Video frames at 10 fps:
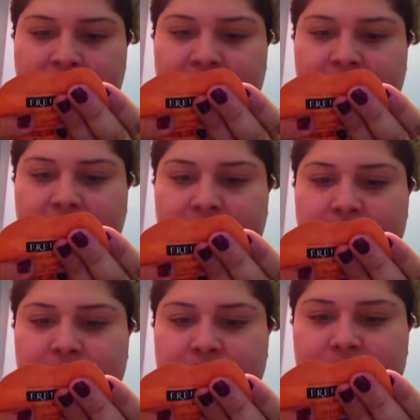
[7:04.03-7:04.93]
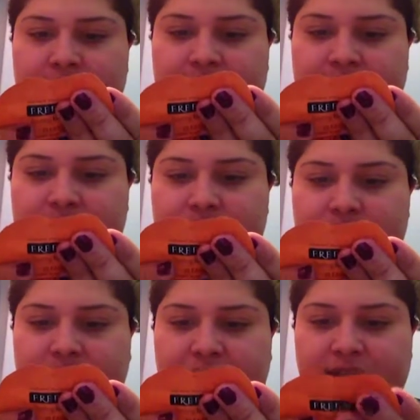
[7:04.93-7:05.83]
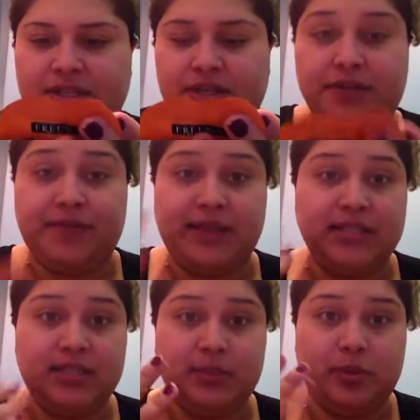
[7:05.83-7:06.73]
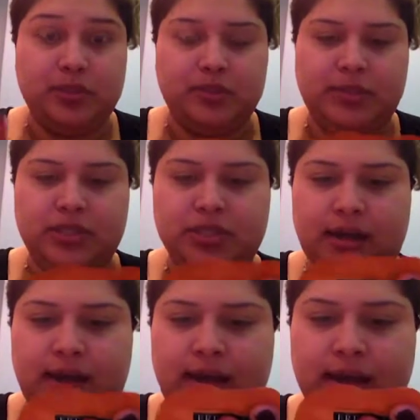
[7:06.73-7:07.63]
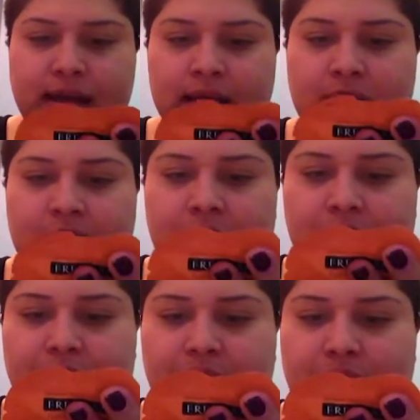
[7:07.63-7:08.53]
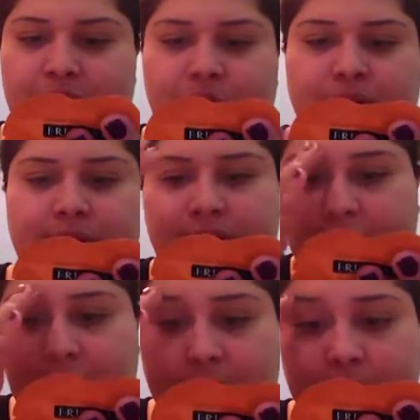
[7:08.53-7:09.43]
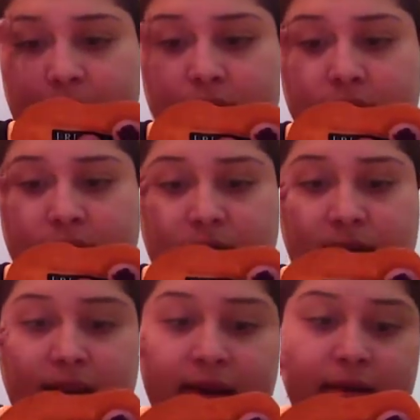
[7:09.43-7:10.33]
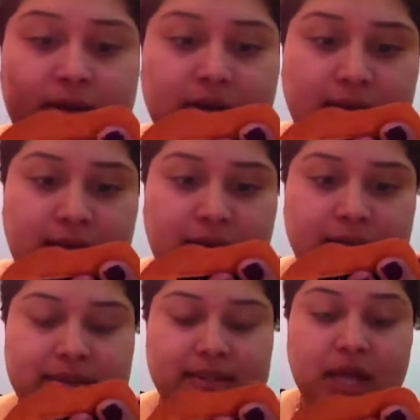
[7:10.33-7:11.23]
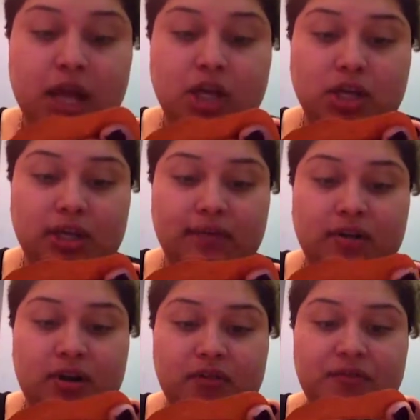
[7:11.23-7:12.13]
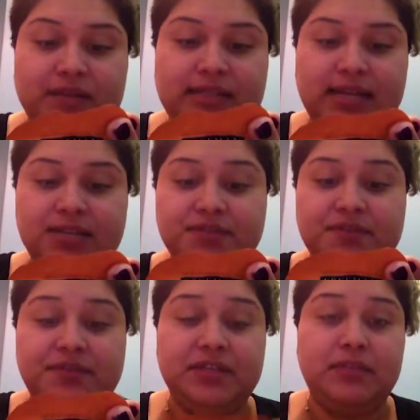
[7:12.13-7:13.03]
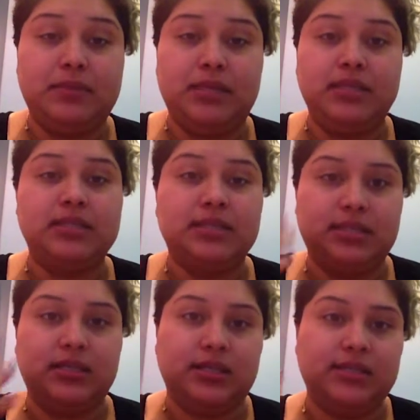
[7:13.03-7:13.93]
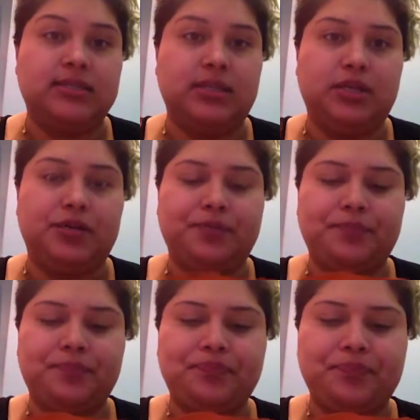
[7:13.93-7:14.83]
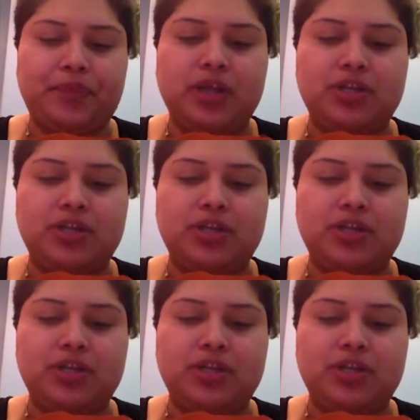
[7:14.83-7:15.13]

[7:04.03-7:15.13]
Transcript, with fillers: apply a thin layer to the clean dry face so your face is supposed to be dry you're going to avoid your eyebrows your hair and your lips you leave it on for 10 to 15 minutes until it's you know